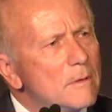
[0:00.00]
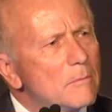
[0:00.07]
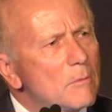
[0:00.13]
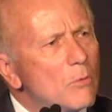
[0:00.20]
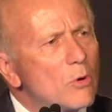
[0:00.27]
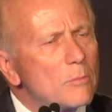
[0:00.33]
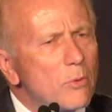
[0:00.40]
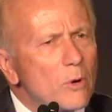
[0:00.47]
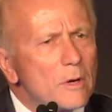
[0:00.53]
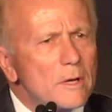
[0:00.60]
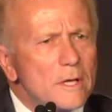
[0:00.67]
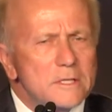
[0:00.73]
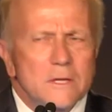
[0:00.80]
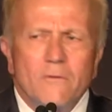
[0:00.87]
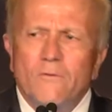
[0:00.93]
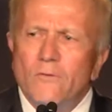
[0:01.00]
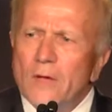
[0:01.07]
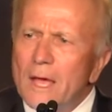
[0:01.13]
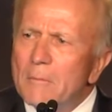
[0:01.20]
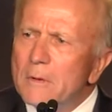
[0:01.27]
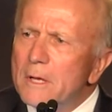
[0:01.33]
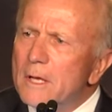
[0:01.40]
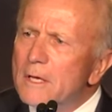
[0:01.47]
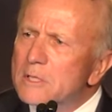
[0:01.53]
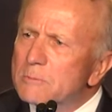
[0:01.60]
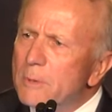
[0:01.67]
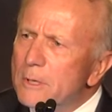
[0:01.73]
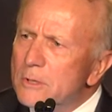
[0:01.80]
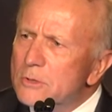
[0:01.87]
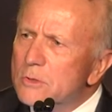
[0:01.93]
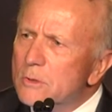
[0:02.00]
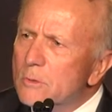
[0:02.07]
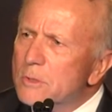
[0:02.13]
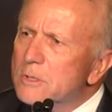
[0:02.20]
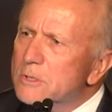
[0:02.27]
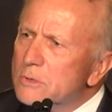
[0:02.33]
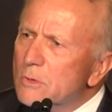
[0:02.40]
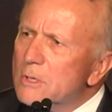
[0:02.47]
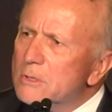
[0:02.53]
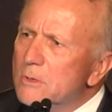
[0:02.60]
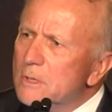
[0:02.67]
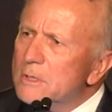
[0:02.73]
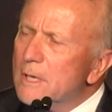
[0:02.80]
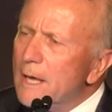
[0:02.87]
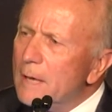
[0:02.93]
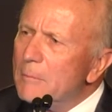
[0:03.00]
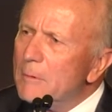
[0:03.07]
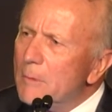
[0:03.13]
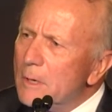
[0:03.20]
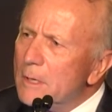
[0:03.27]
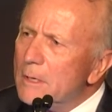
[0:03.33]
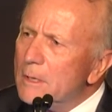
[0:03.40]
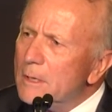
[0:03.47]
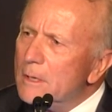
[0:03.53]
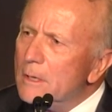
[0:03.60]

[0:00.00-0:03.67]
more importantly, it's a family expenditure with discretionary time and money.